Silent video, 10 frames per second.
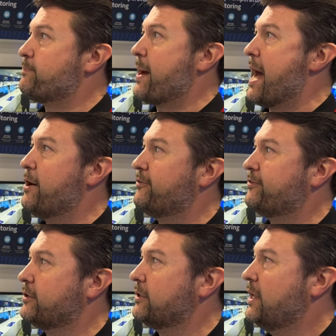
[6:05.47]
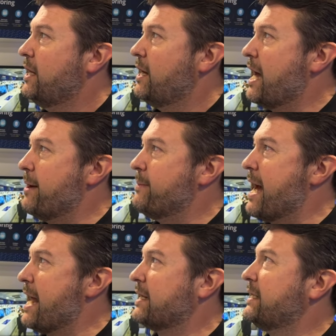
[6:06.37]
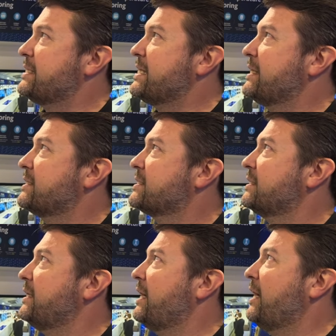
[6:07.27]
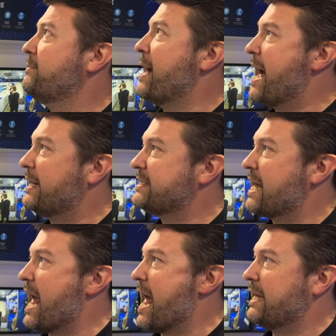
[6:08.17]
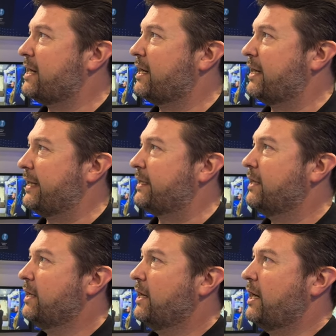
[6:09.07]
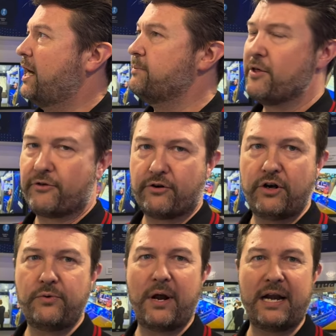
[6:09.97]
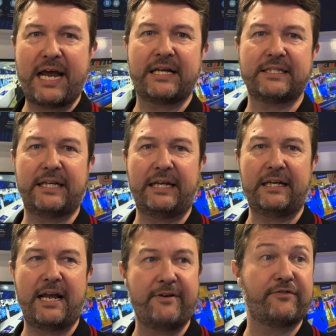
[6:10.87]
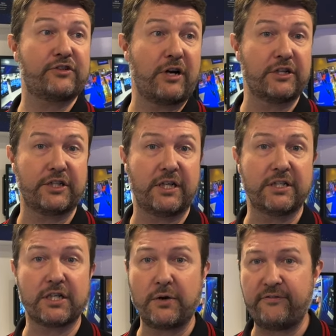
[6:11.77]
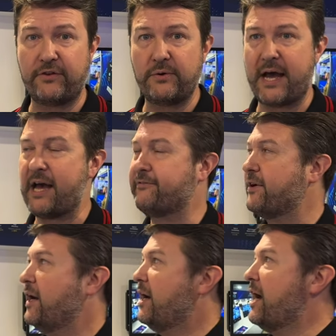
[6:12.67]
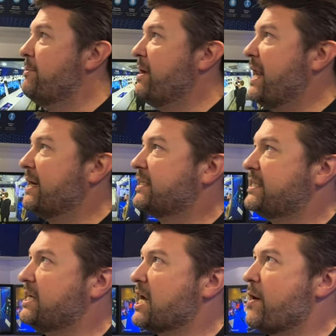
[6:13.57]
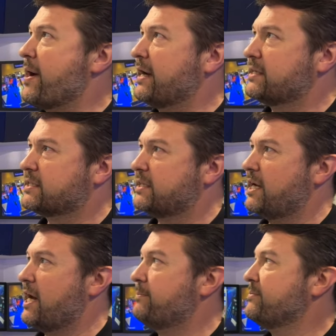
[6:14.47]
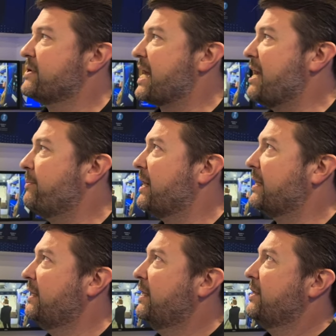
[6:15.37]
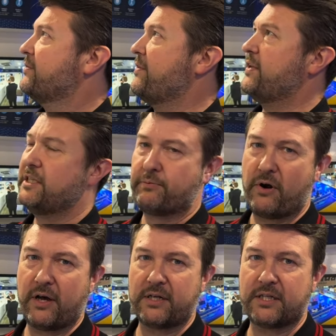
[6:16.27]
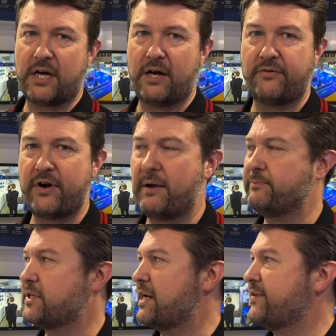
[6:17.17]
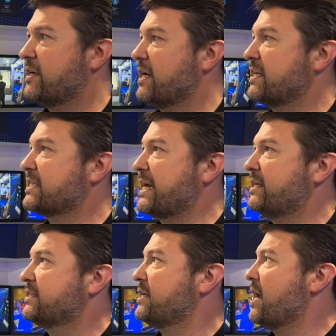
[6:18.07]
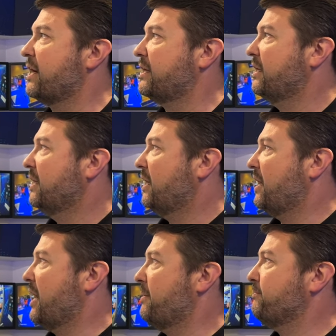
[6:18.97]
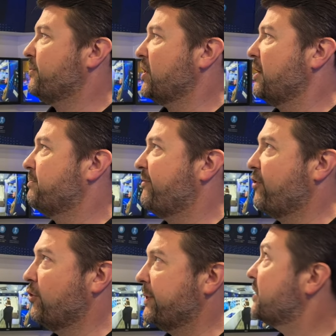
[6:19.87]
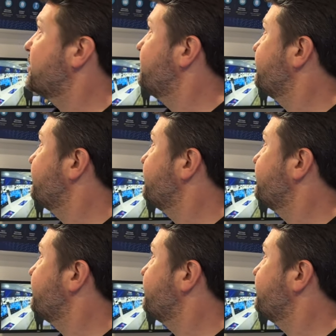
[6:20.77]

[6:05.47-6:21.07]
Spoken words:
powerful analytics and AI through legacy infrastructure. So if you have legacy coax cabling, then these products are deliver kind of second to none performance.